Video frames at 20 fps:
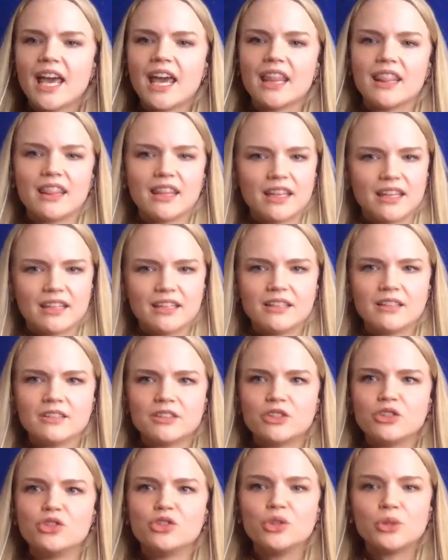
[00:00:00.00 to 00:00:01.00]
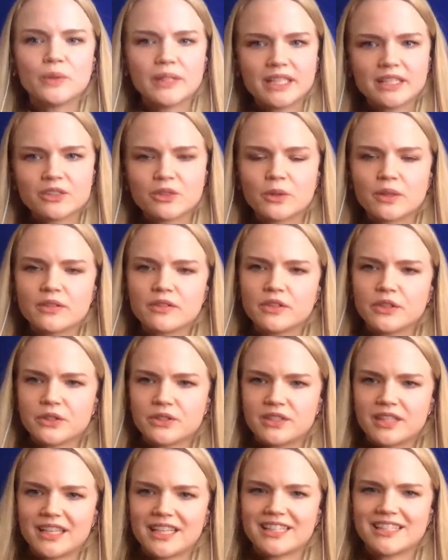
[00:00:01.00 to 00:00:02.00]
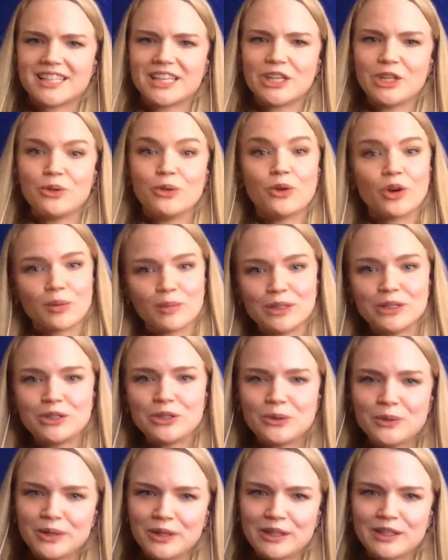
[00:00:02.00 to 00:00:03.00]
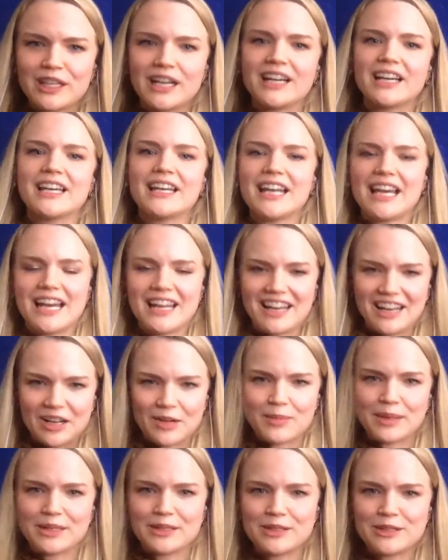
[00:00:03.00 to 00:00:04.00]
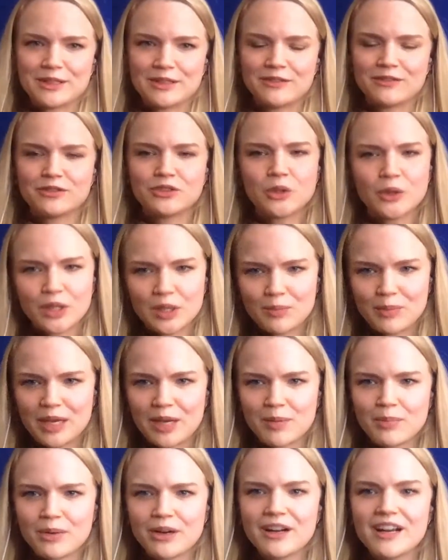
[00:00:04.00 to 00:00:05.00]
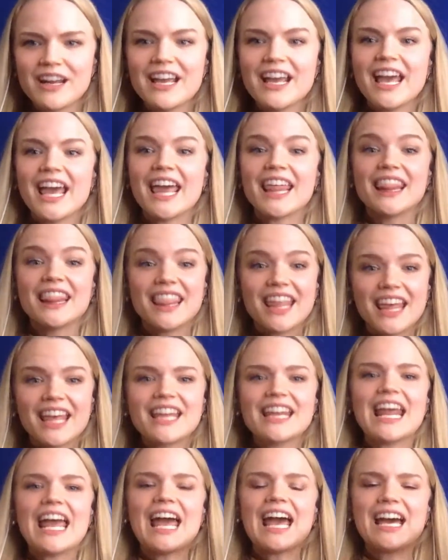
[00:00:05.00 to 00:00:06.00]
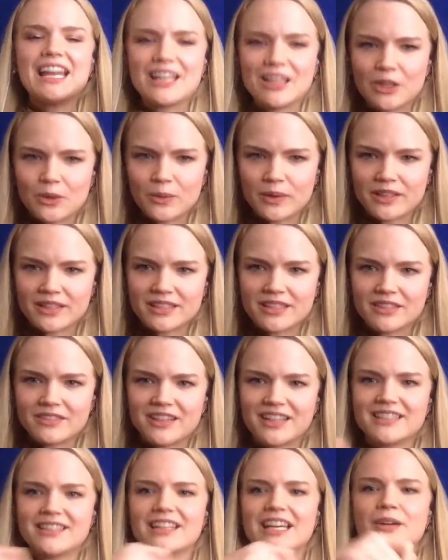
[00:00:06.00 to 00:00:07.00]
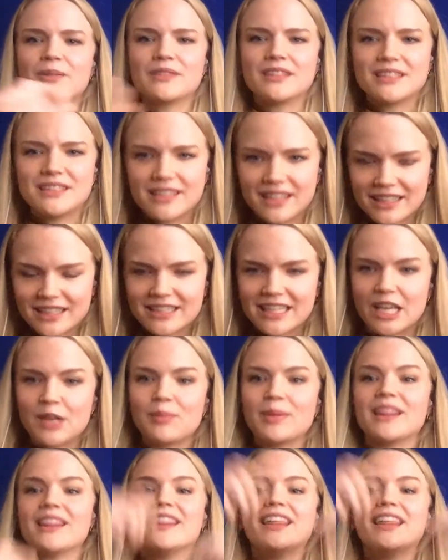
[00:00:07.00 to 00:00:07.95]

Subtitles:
and then doing sort of those things that you normally do when you clog it, adding a bunch of toilet paper and then adding the weird stuff onto that with the duct tape and